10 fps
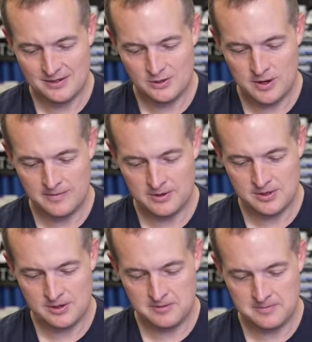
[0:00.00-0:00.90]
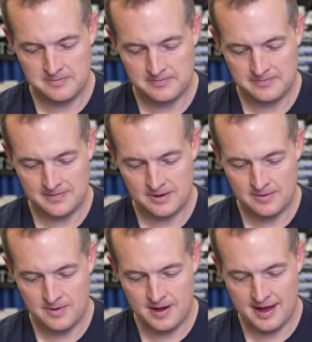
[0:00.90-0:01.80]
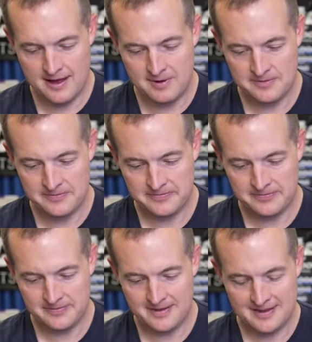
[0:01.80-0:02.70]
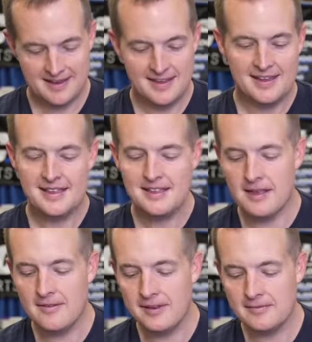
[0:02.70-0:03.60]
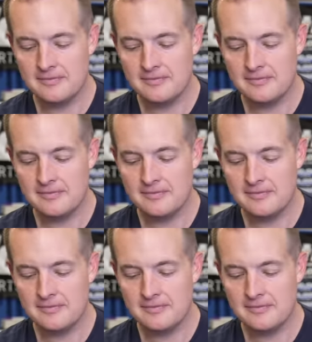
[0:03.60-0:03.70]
Twelve years old. Wow. Love it.